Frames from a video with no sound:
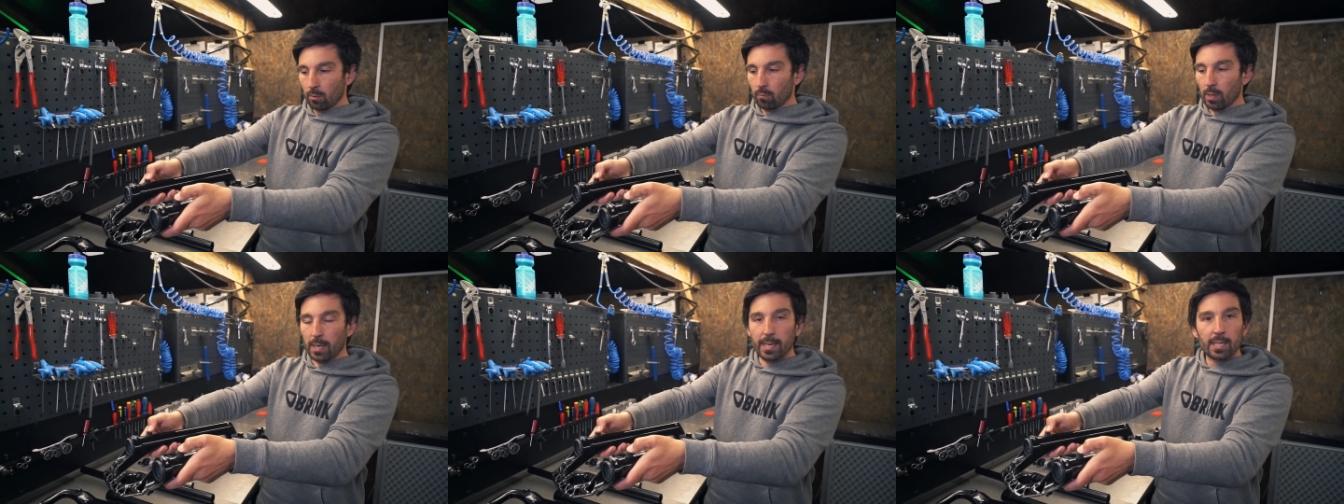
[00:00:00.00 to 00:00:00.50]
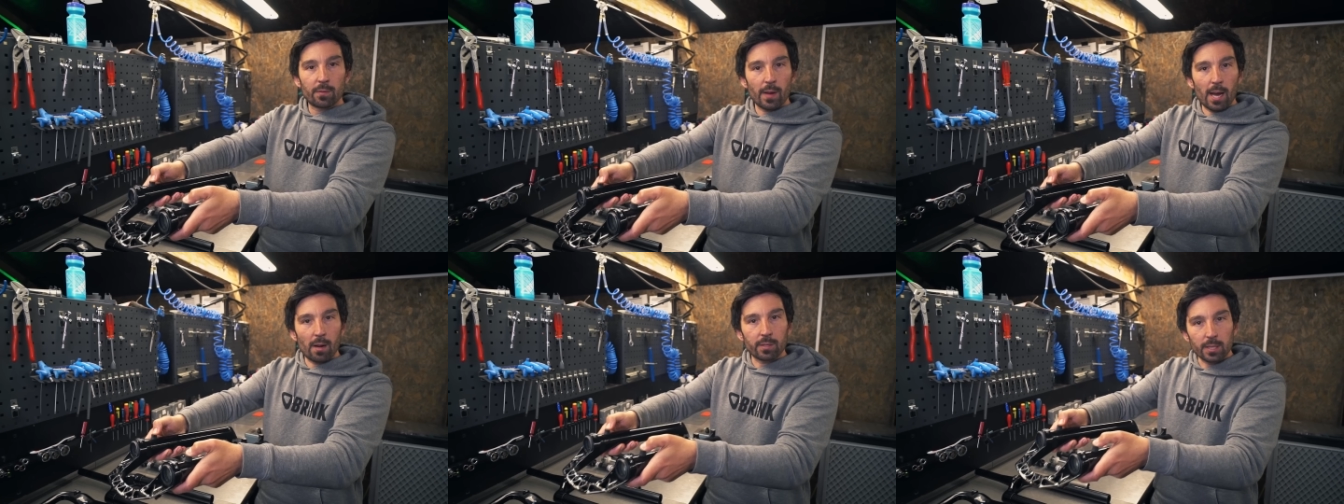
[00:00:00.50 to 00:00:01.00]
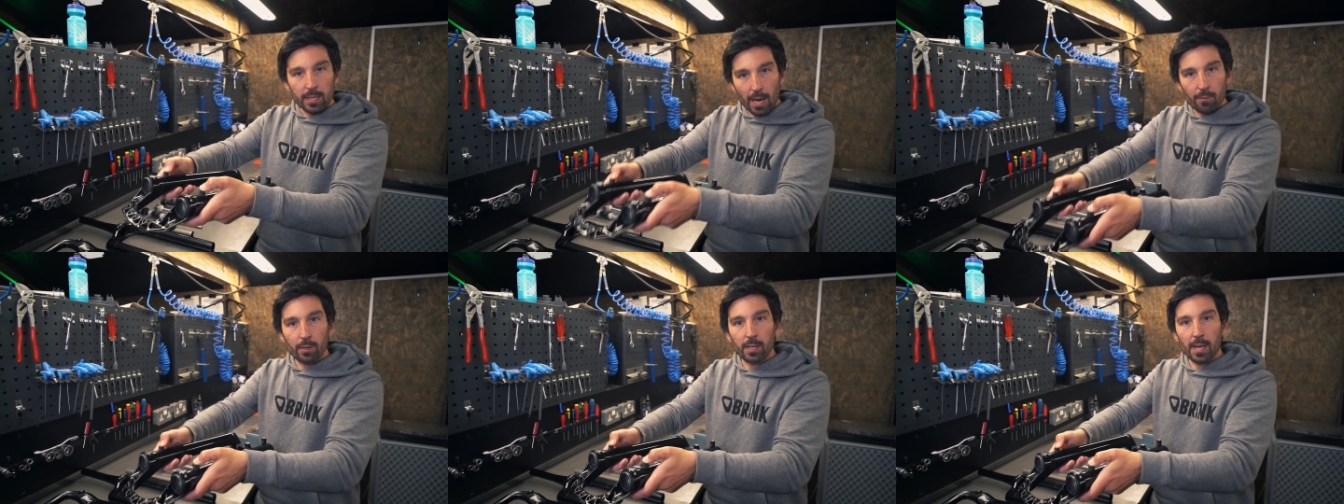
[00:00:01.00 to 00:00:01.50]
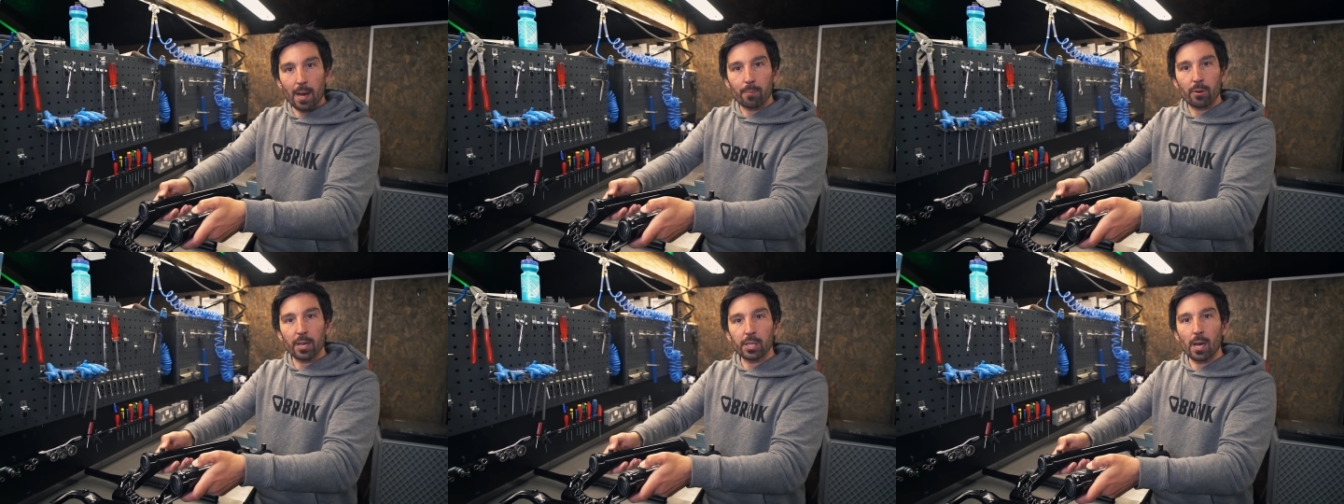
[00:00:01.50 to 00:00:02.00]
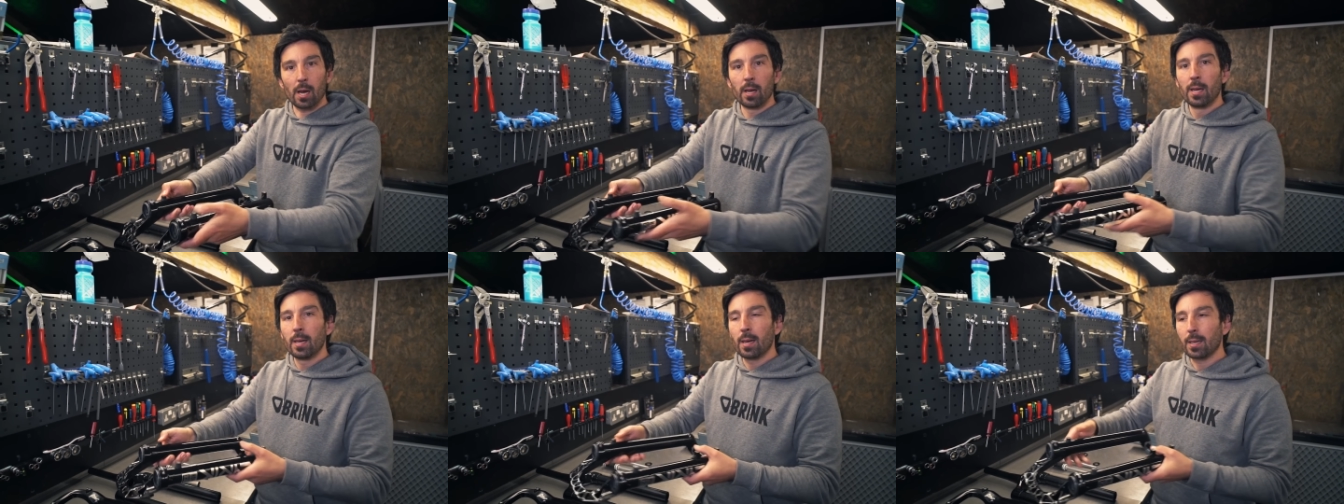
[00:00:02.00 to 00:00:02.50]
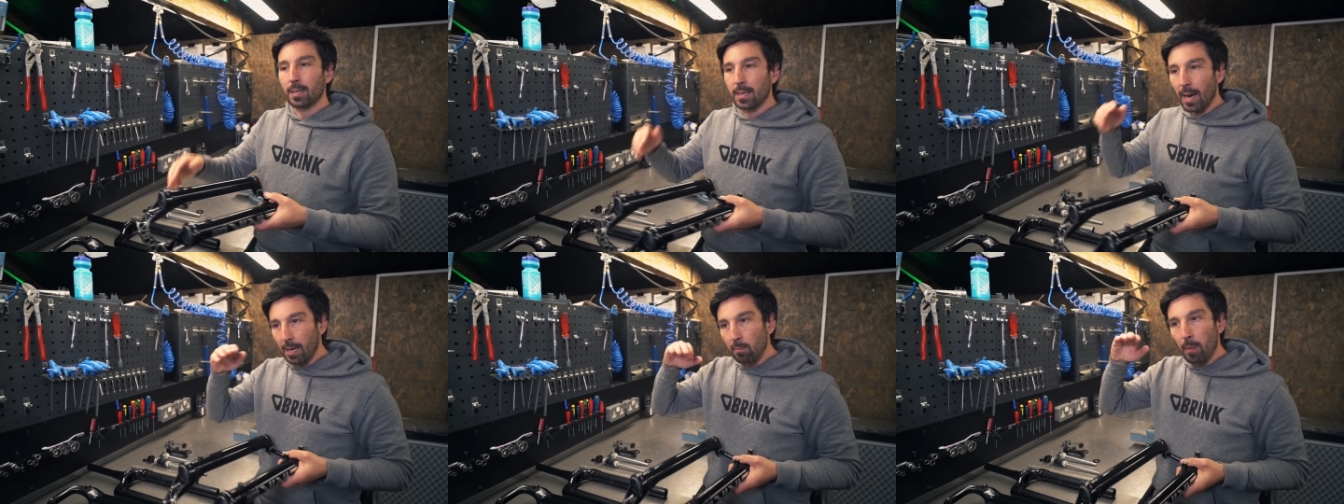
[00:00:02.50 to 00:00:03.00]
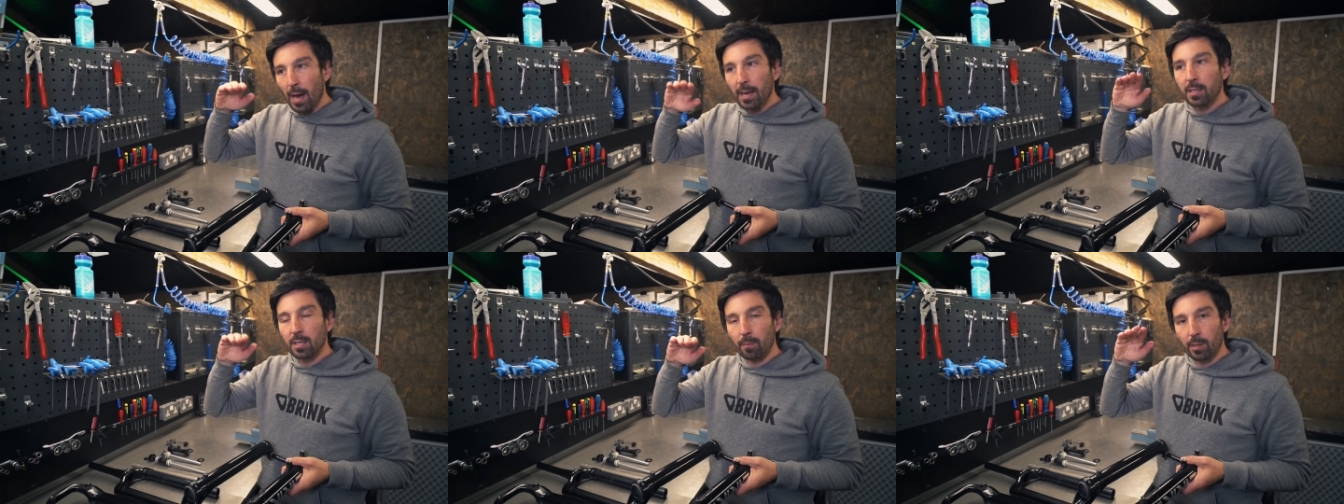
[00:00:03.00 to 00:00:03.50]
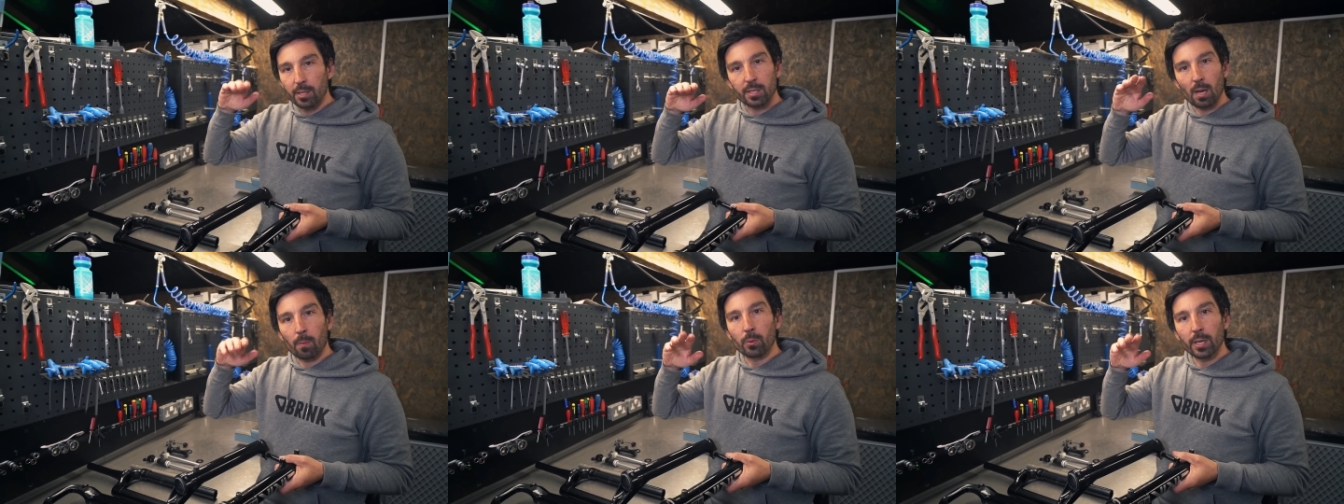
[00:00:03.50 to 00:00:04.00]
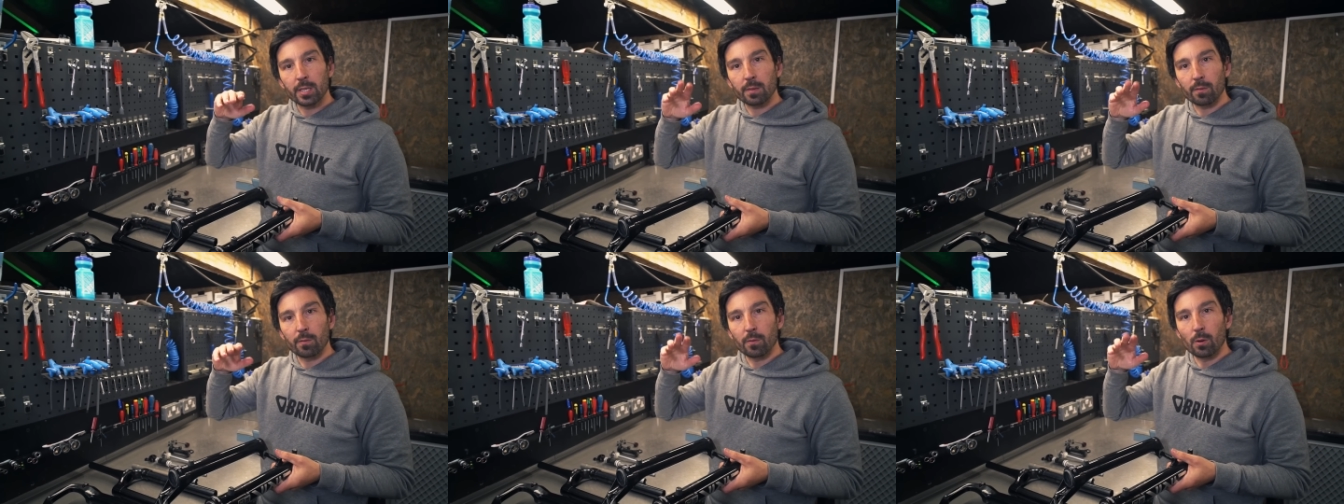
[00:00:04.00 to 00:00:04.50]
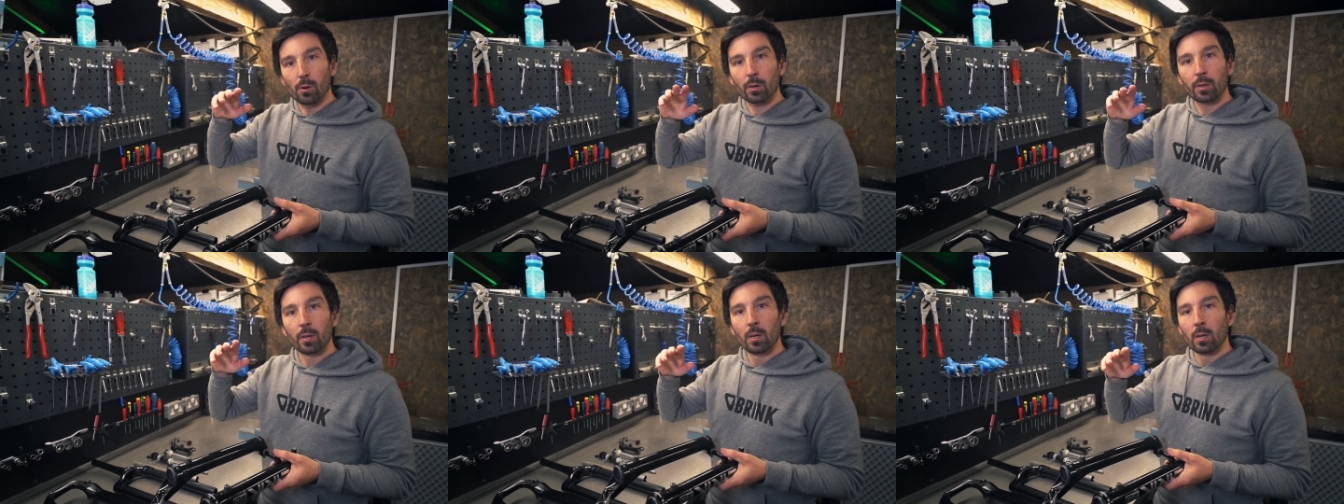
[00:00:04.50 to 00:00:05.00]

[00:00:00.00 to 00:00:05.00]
release valve to get rid of that pressure and gain back some of the suppleness of the fork.